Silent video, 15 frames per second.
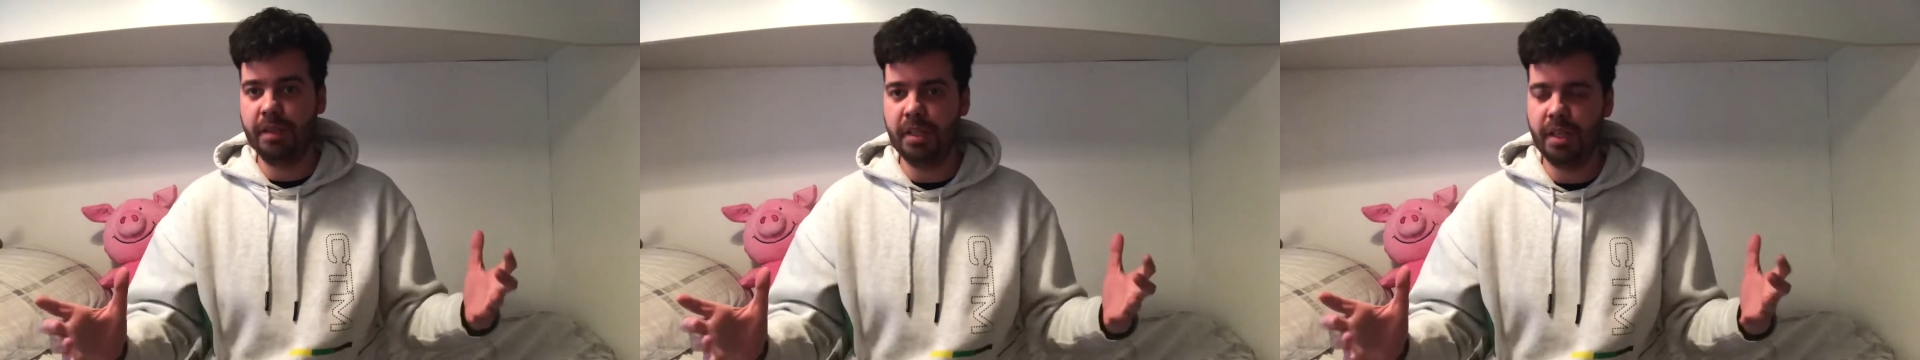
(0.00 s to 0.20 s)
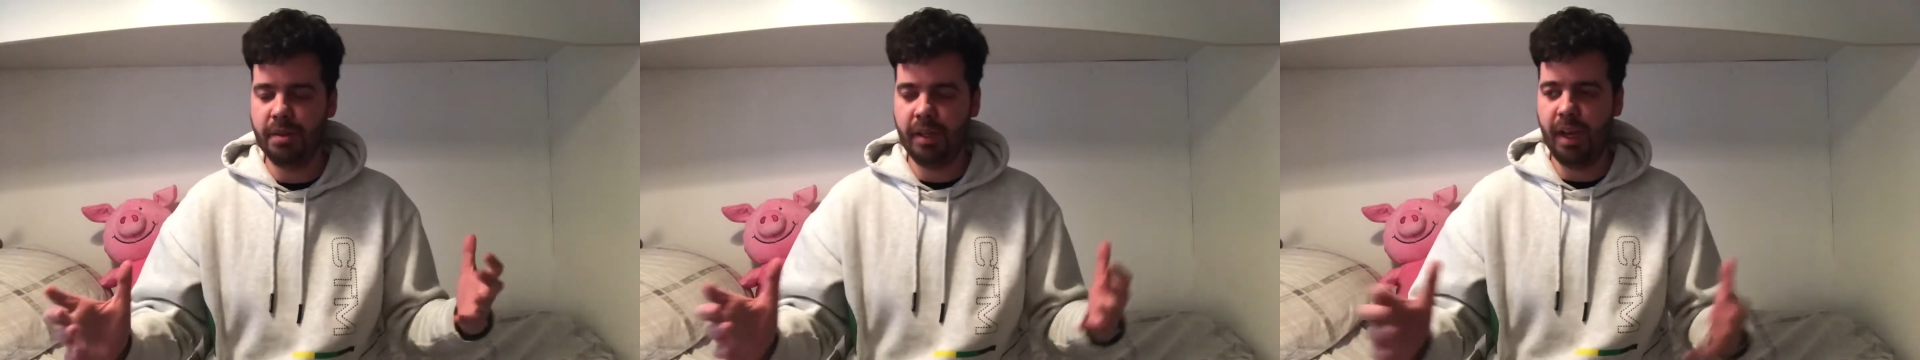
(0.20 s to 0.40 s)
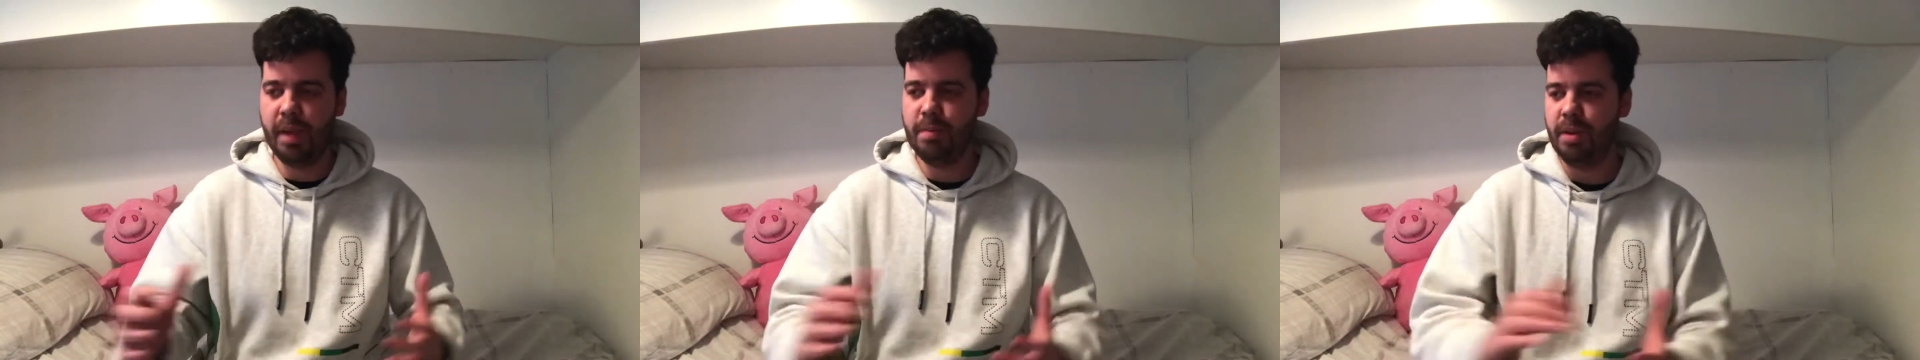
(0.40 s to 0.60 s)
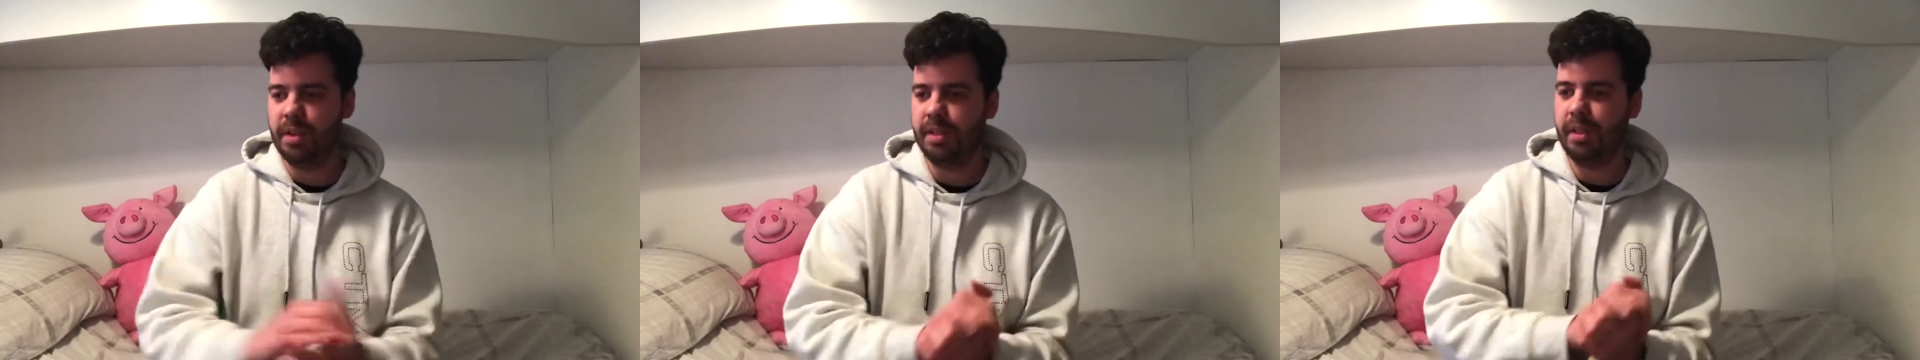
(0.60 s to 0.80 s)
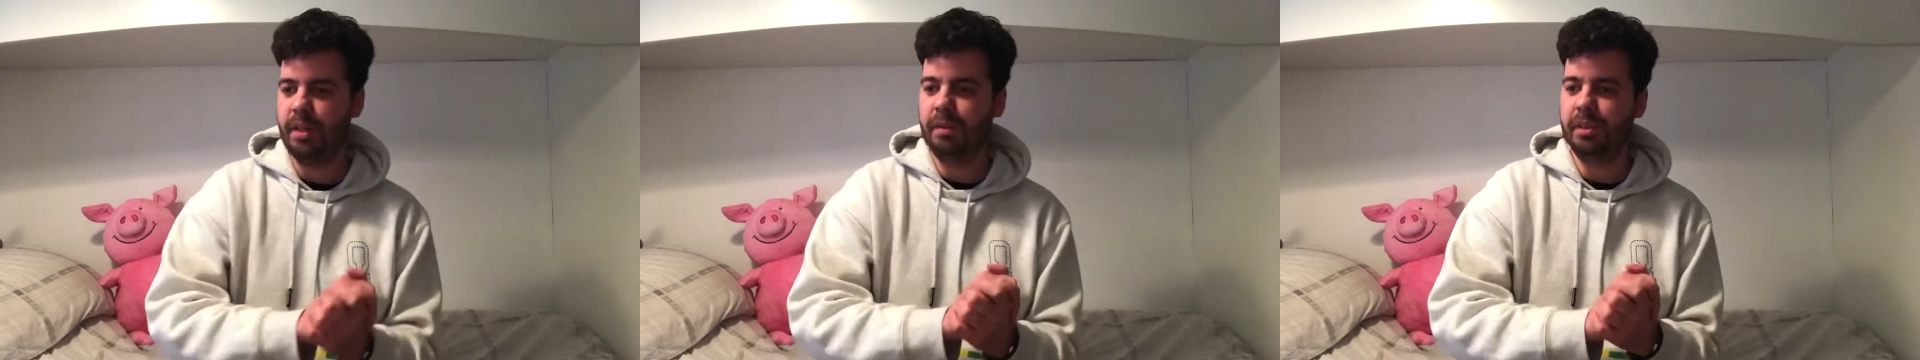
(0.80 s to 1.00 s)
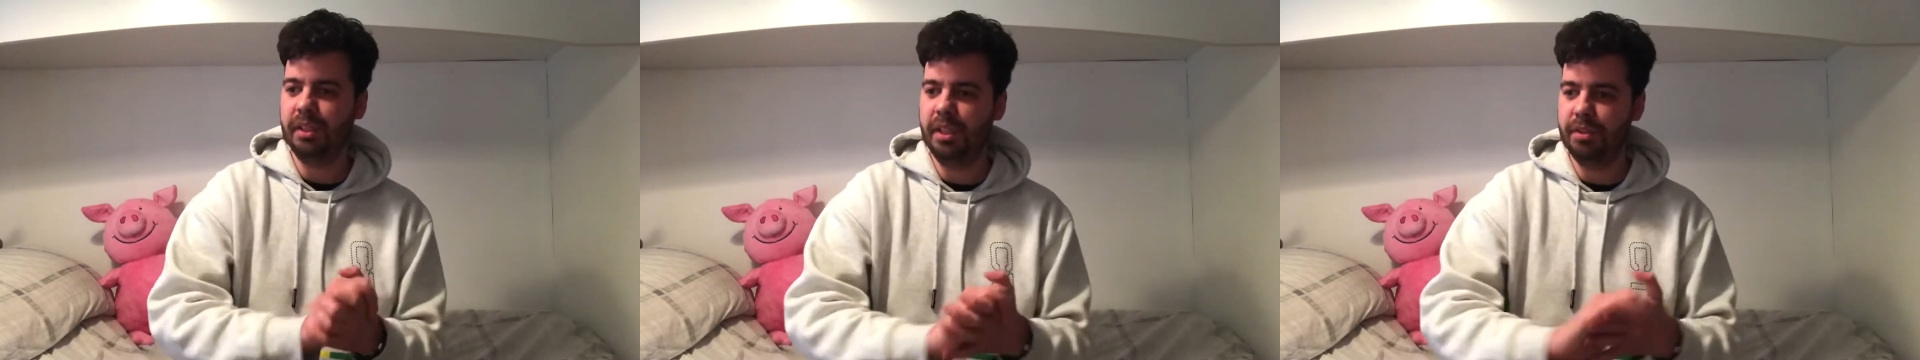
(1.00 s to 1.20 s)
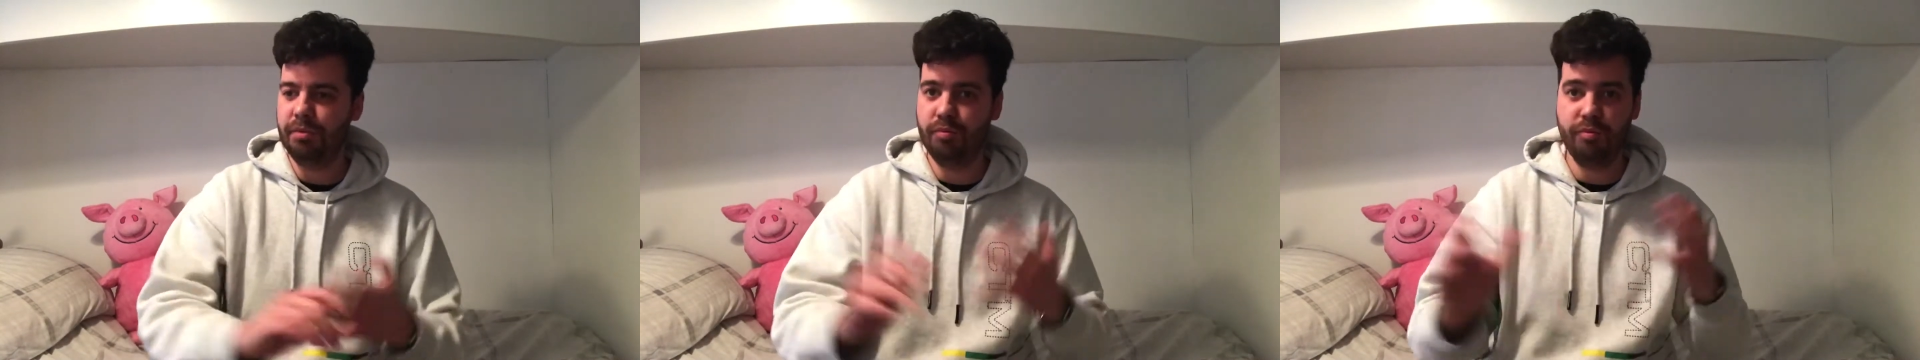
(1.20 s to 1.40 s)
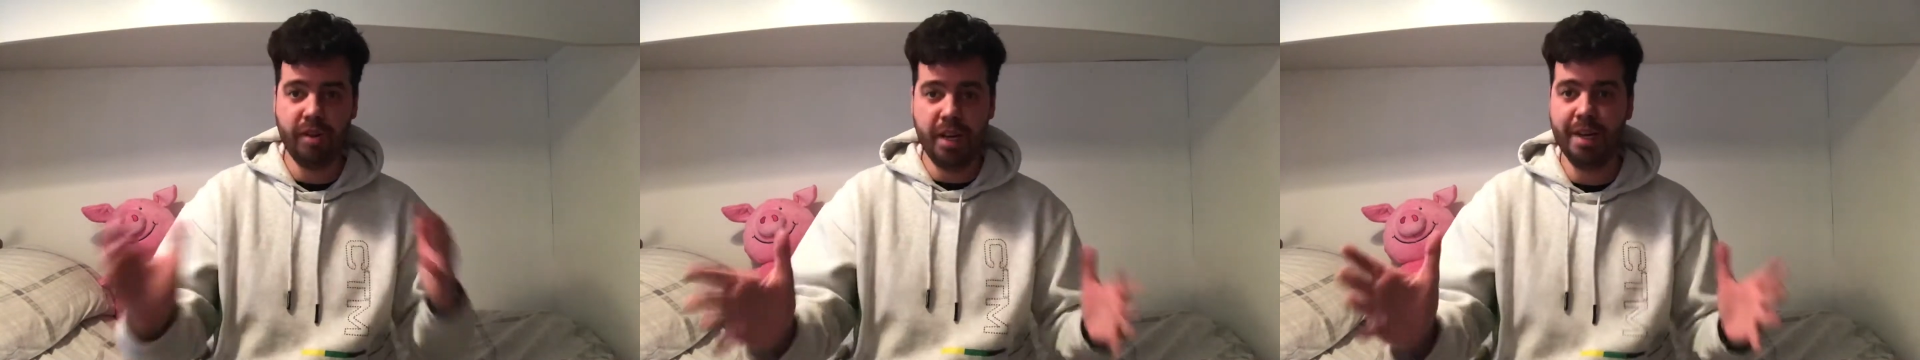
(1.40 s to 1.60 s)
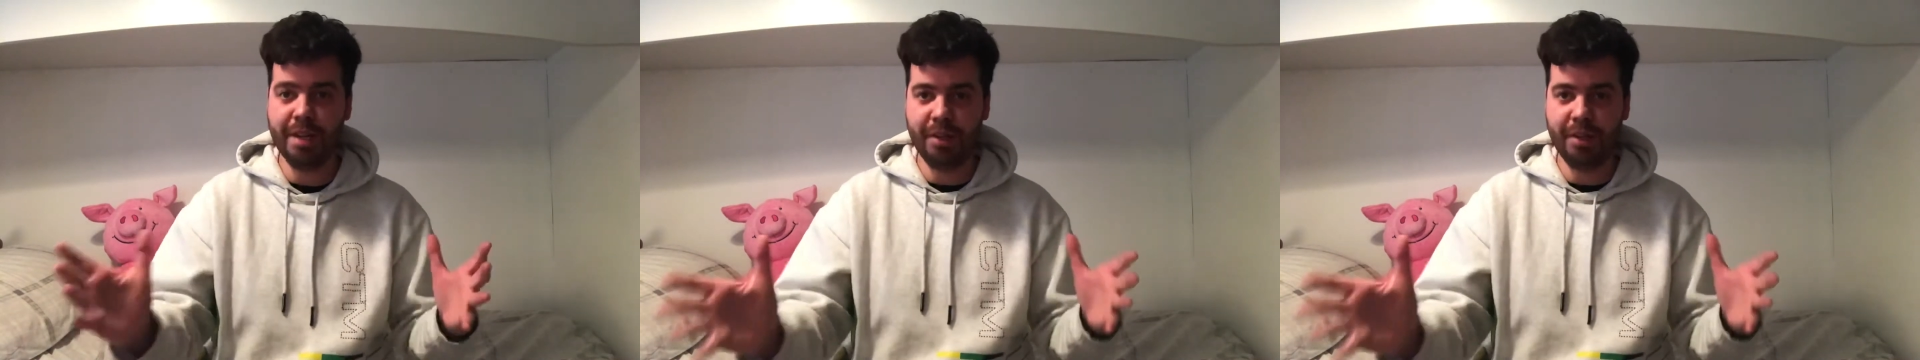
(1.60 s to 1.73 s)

UK myself, so it's really